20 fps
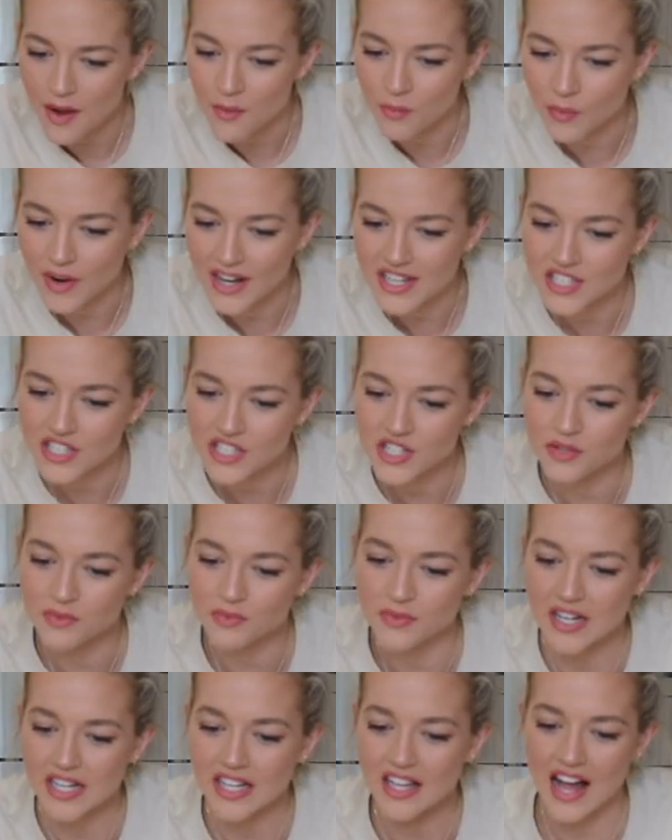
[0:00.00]
and when did you
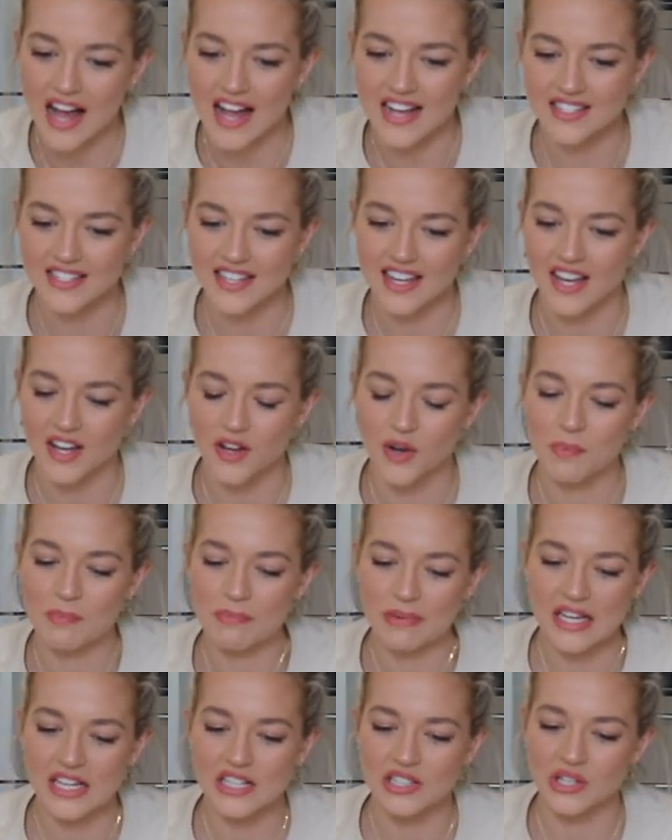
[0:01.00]
realize it could
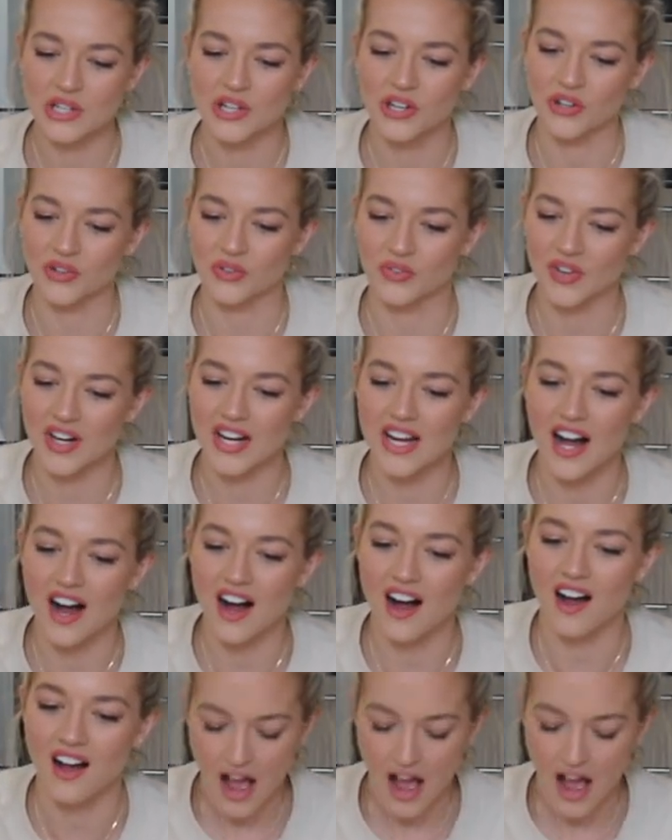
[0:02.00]
be your career?